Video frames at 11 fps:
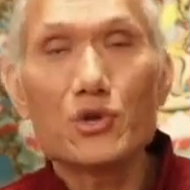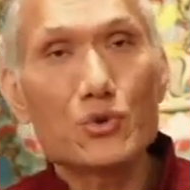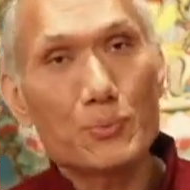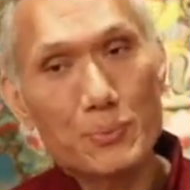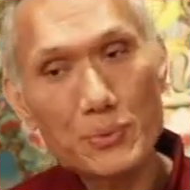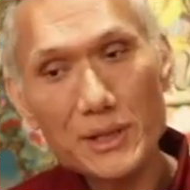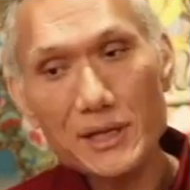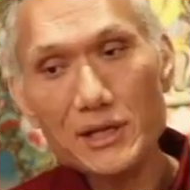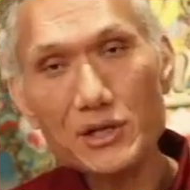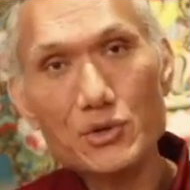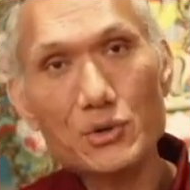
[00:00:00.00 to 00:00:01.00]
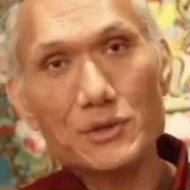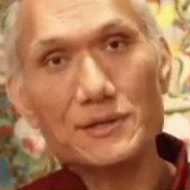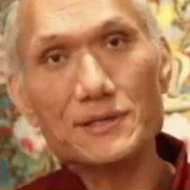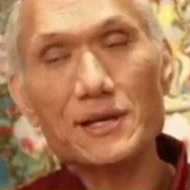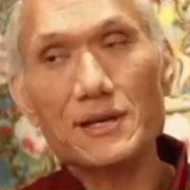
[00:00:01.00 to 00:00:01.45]
you bring
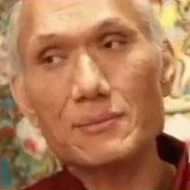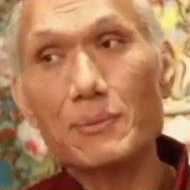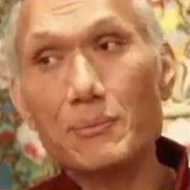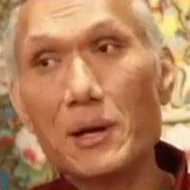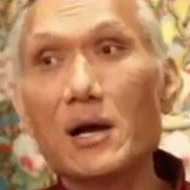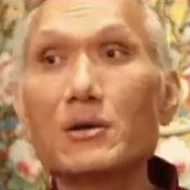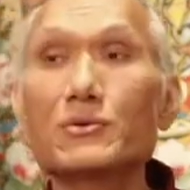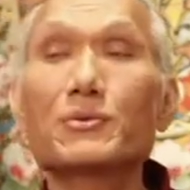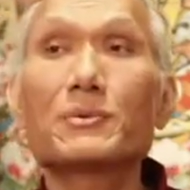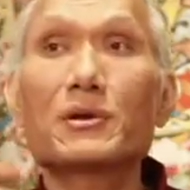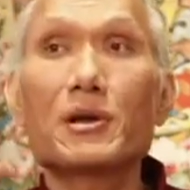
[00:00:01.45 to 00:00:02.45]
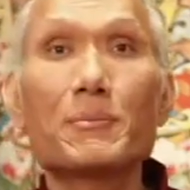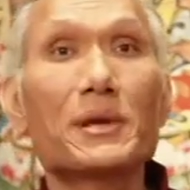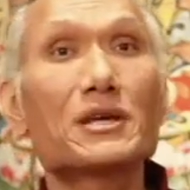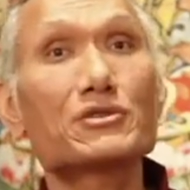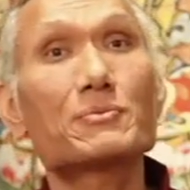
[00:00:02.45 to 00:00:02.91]
yourself part of the
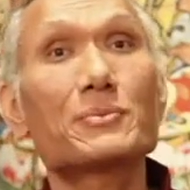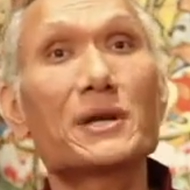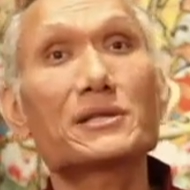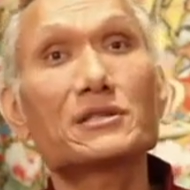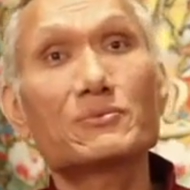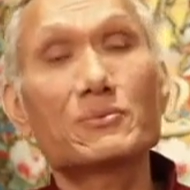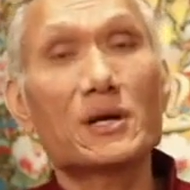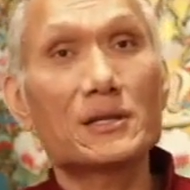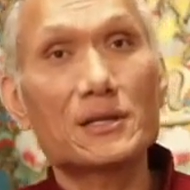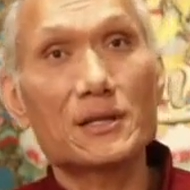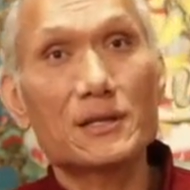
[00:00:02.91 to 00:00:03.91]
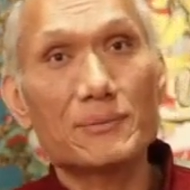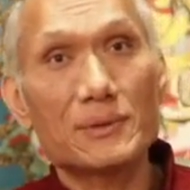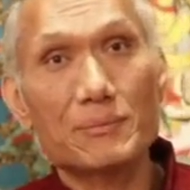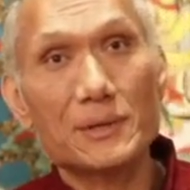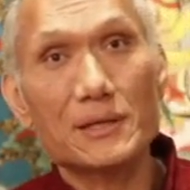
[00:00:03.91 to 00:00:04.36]
compassion practice for another
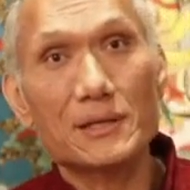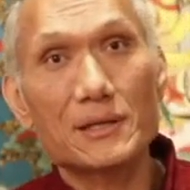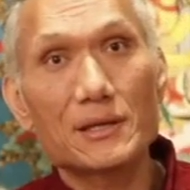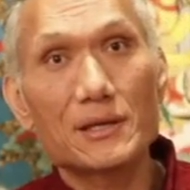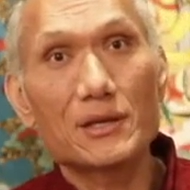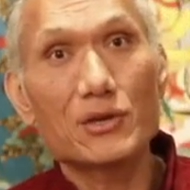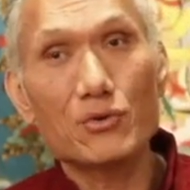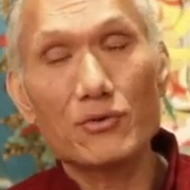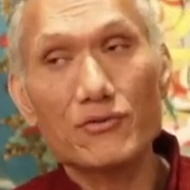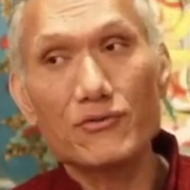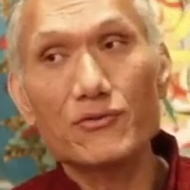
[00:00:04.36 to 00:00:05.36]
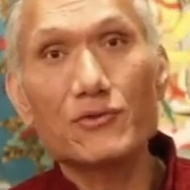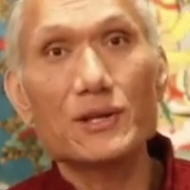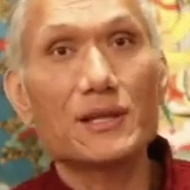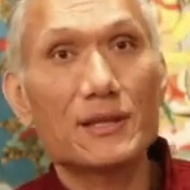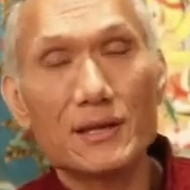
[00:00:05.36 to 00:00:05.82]
living being. You're
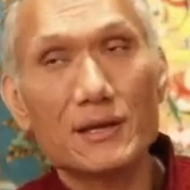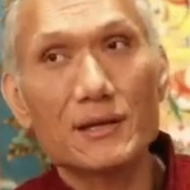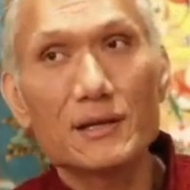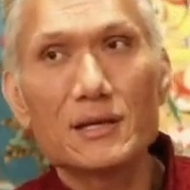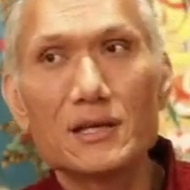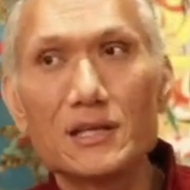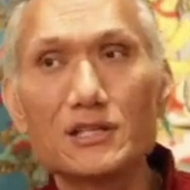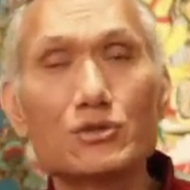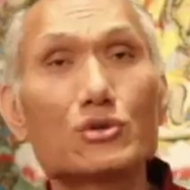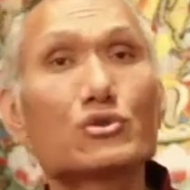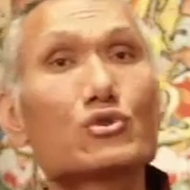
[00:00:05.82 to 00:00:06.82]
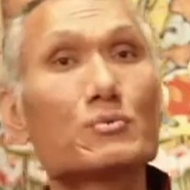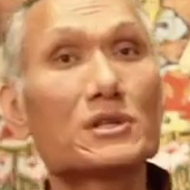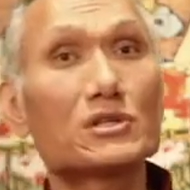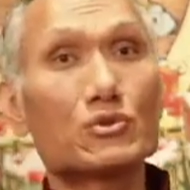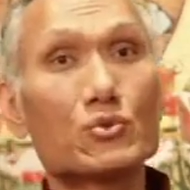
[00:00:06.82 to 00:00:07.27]
fully there. It's not so
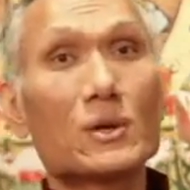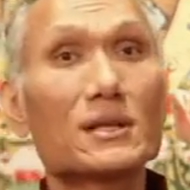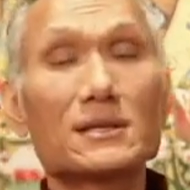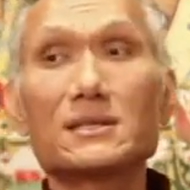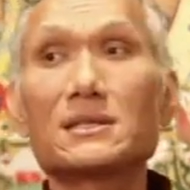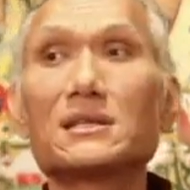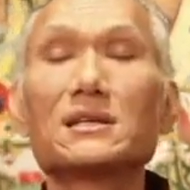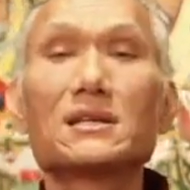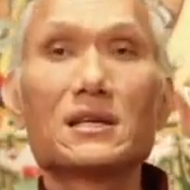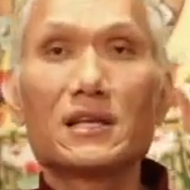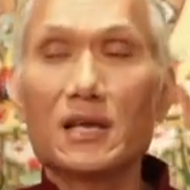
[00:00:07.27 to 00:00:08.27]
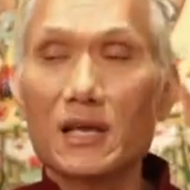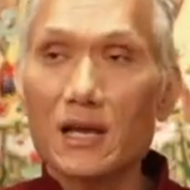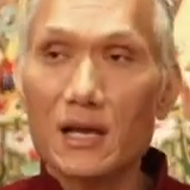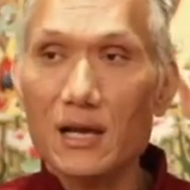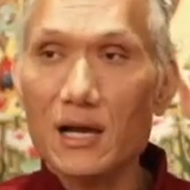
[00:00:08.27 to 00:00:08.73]
much duality.
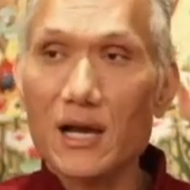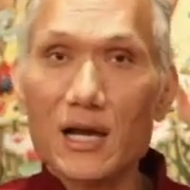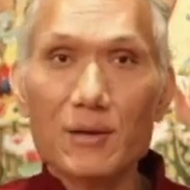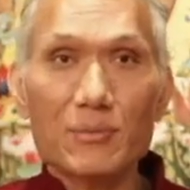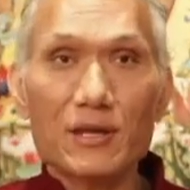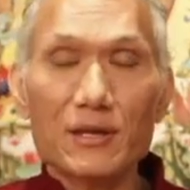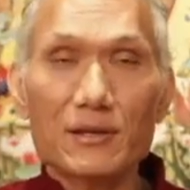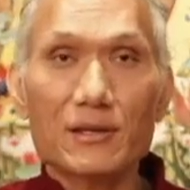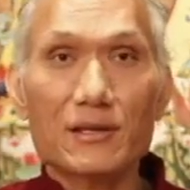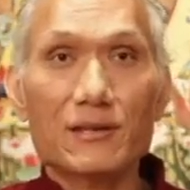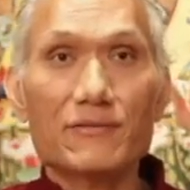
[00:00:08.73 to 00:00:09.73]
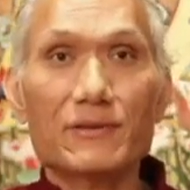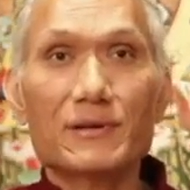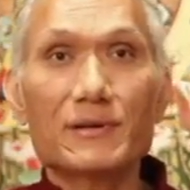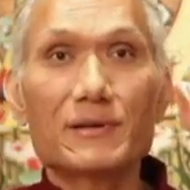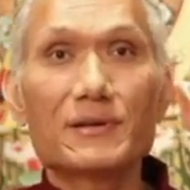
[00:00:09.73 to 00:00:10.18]
I'm here the
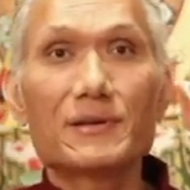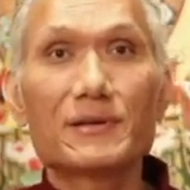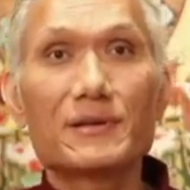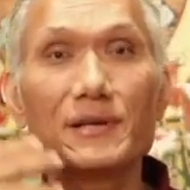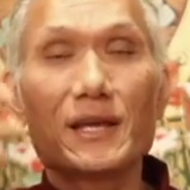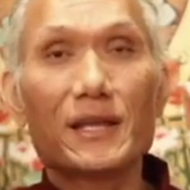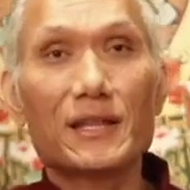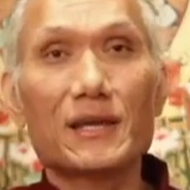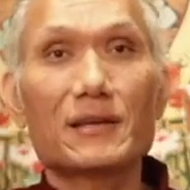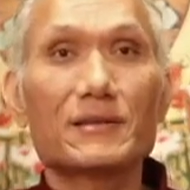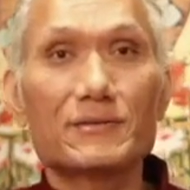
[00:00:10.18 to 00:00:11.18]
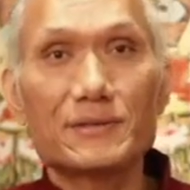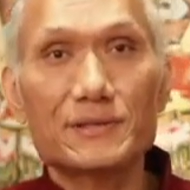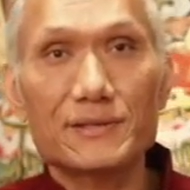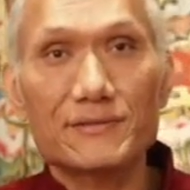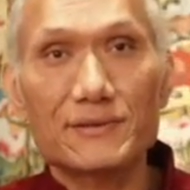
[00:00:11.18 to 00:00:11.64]
giver, they're the
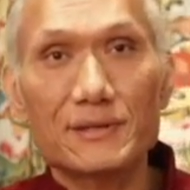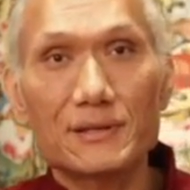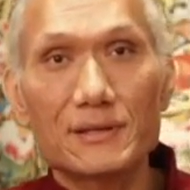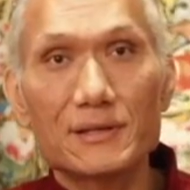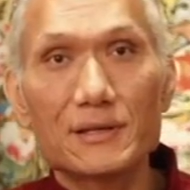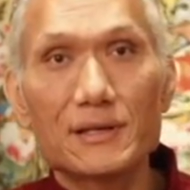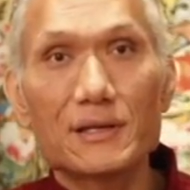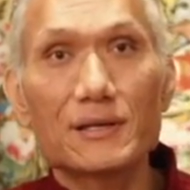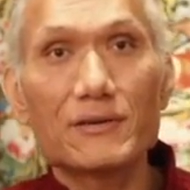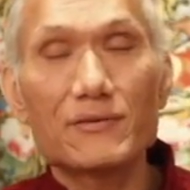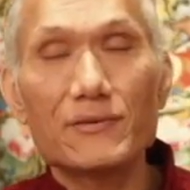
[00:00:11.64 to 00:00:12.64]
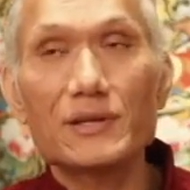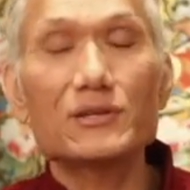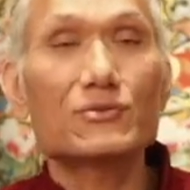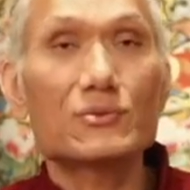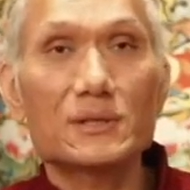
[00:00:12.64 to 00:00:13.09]
receiver.
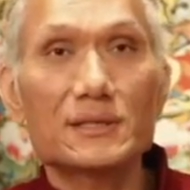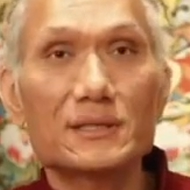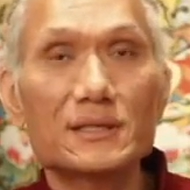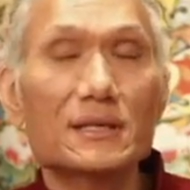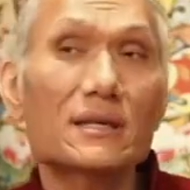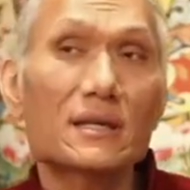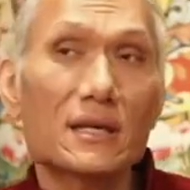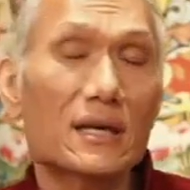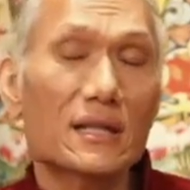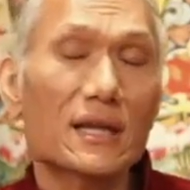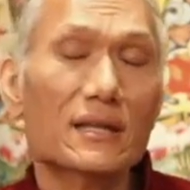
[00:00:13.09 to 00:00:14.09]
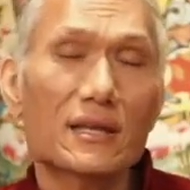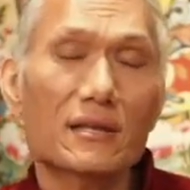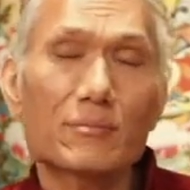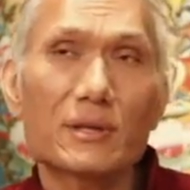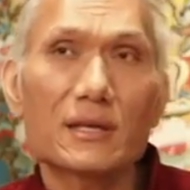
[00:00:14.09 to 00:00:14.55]
Very dualistic. That
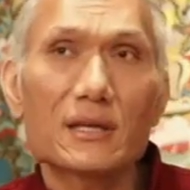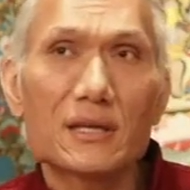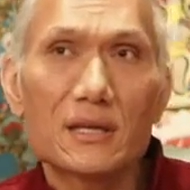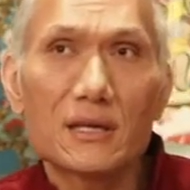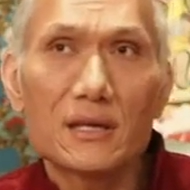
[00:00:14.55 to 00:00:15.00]
can be